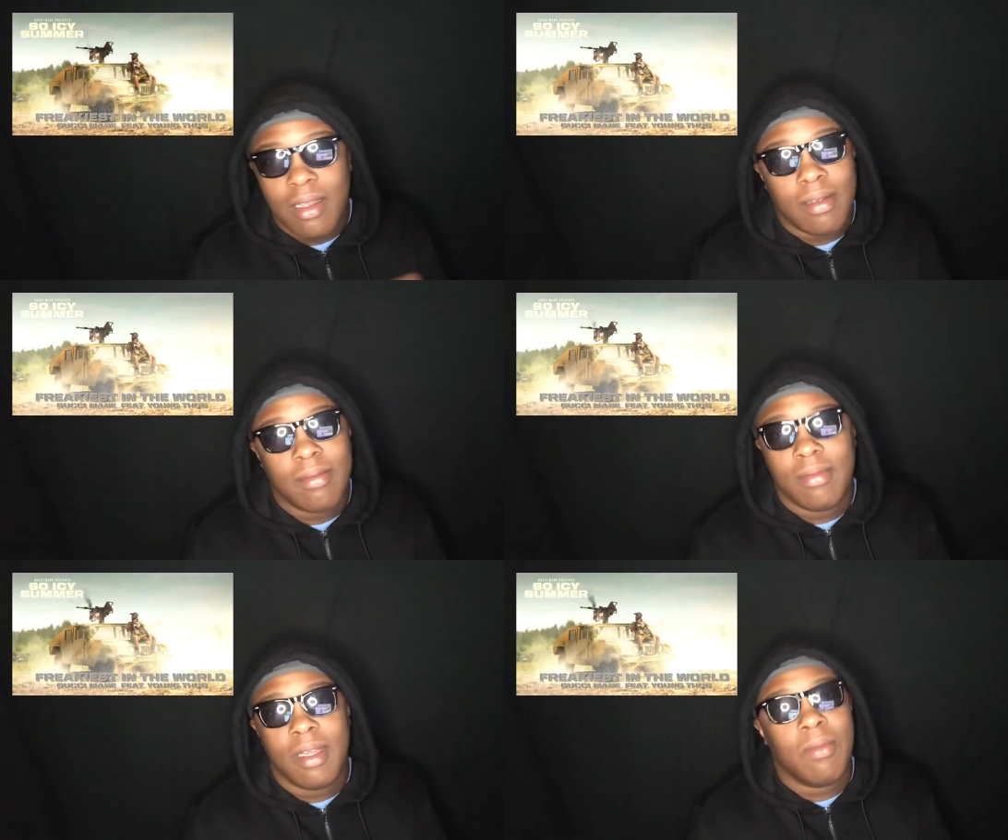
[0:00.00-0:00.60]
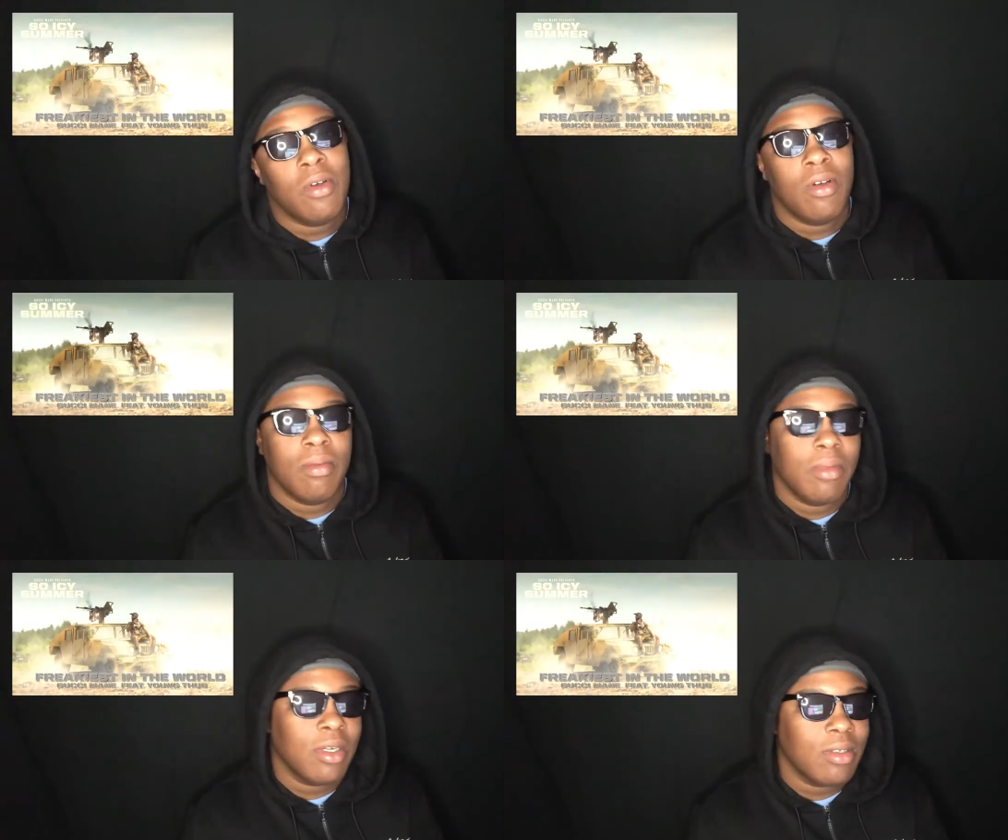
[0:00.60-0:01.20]
Come
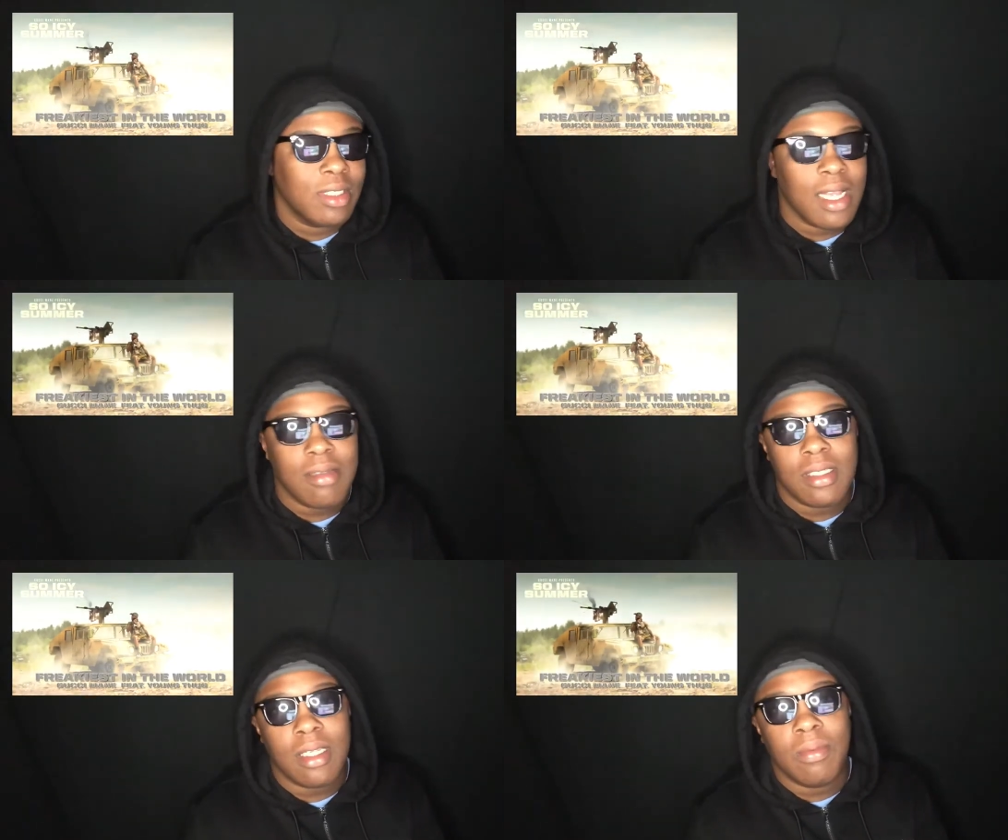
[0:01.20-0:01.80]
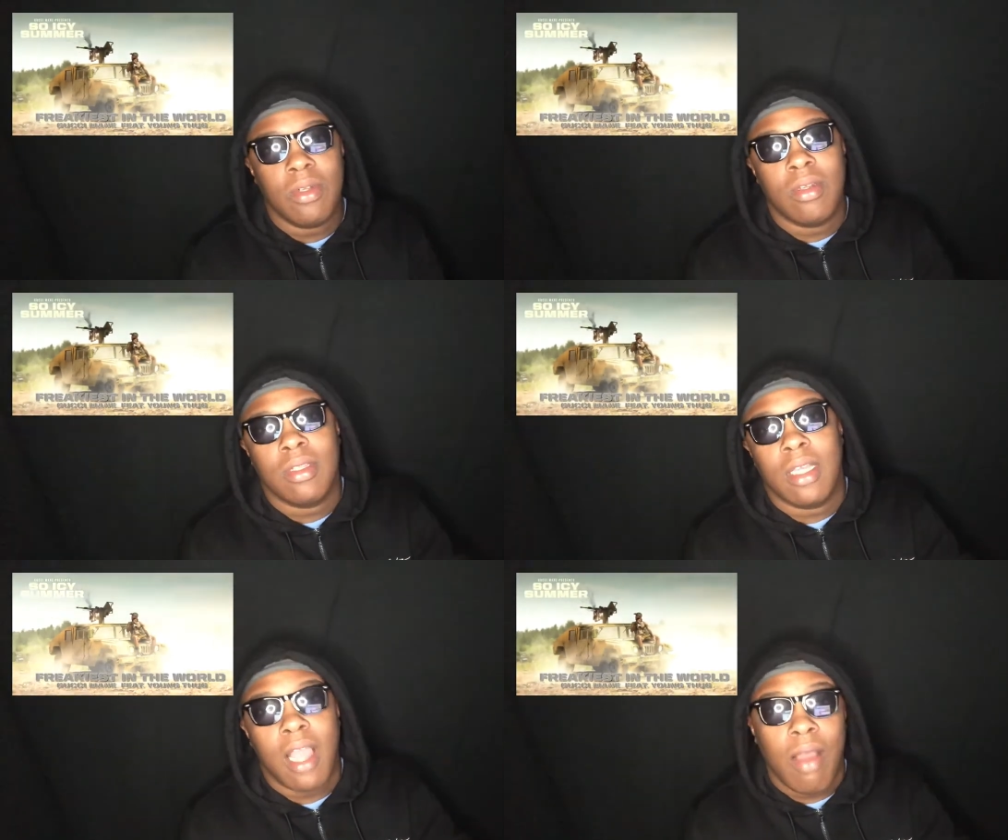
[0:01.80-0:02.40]
on, bro. Stop sleeping on Thug.